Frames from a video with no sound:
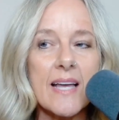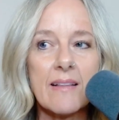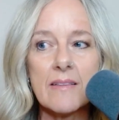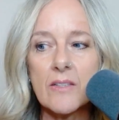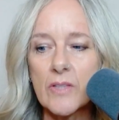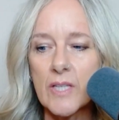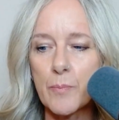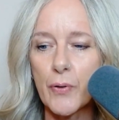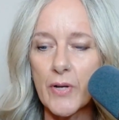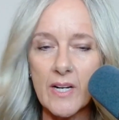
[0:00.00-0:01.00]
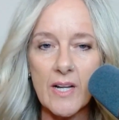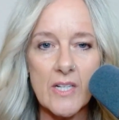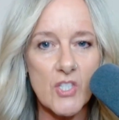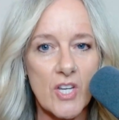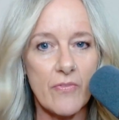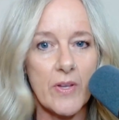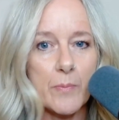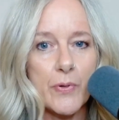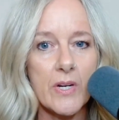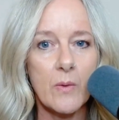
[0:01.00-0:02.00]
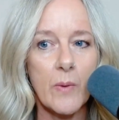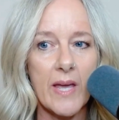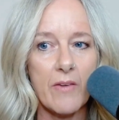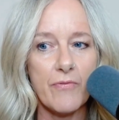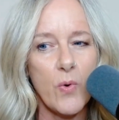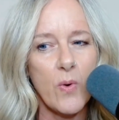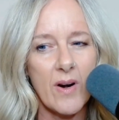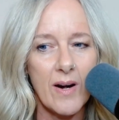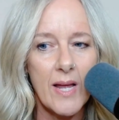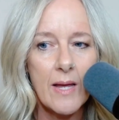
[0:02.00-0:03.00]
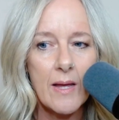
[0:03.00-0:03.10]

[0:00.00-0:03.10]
I literally put it on a shelf and put it away for